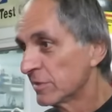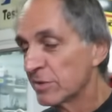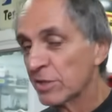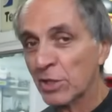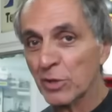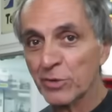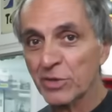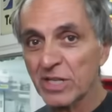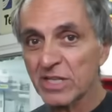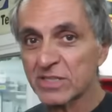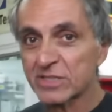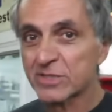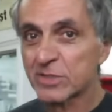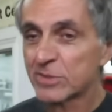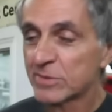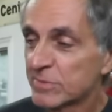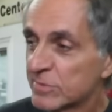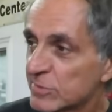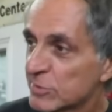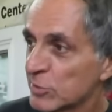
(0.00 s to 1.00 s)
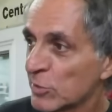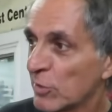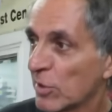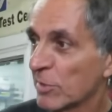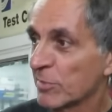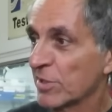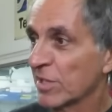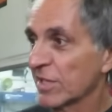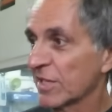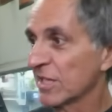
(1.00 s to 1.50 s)
Here it is. So
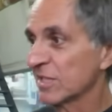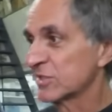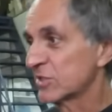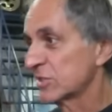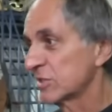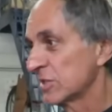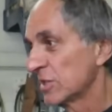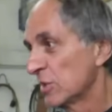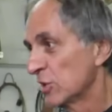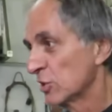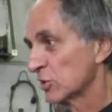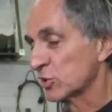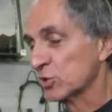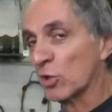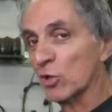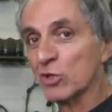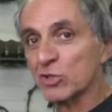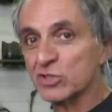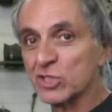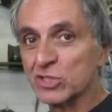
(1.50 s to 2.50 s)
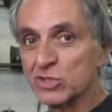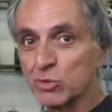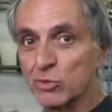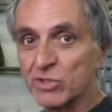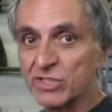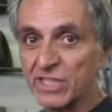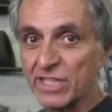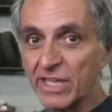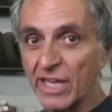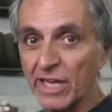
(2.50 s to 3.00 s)
I'm gonna get started as soon
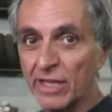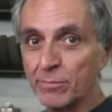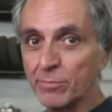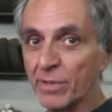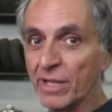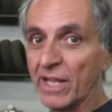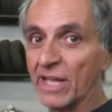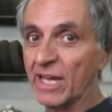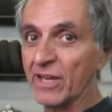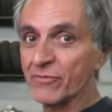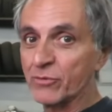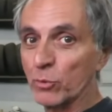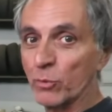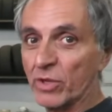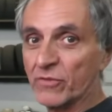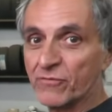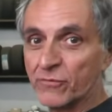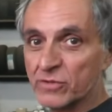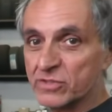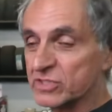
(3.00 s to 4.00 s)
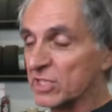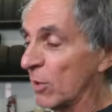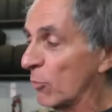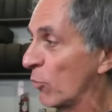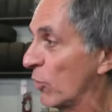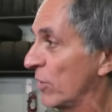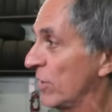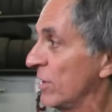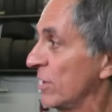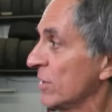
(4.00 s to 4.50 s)
as I can, but I have to wait for
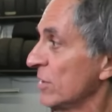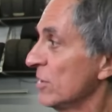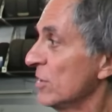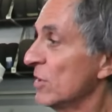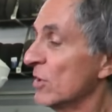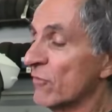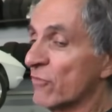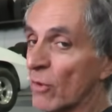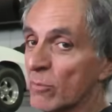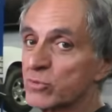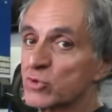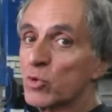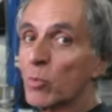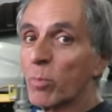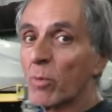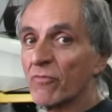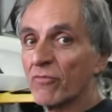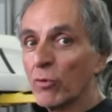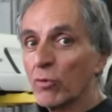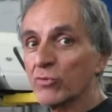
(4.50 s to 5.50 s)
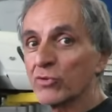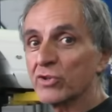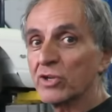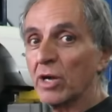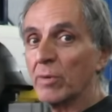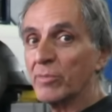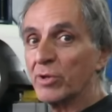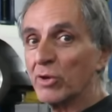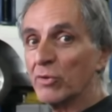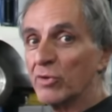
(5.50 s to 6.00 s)
someone from SuperFlow to
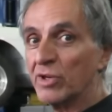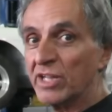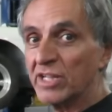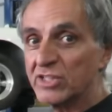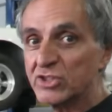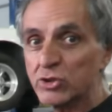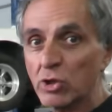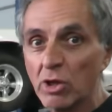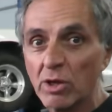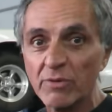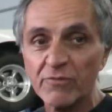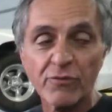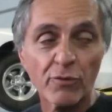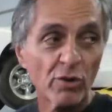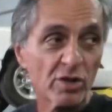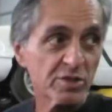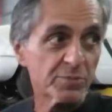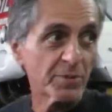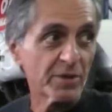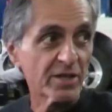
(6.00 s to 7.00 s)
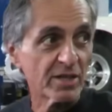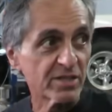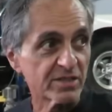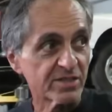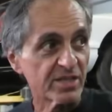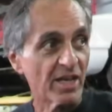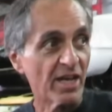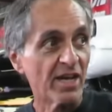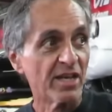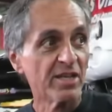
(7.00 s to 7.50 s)
come here and install it for us,
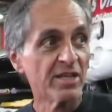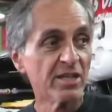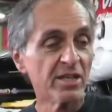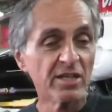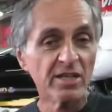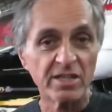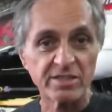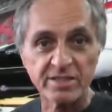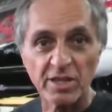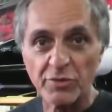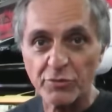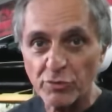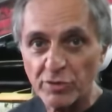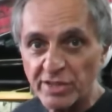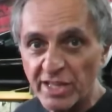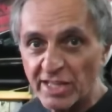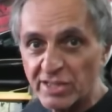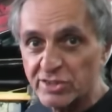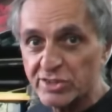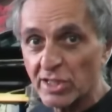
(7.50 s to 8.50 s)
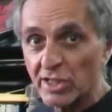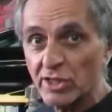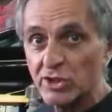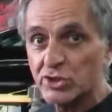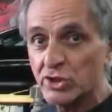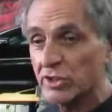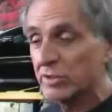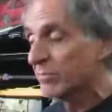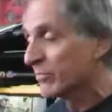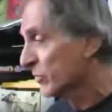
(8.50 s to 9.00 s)
because it's a 3-day
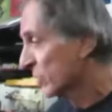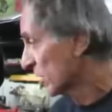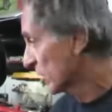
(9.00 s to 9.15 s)
installation.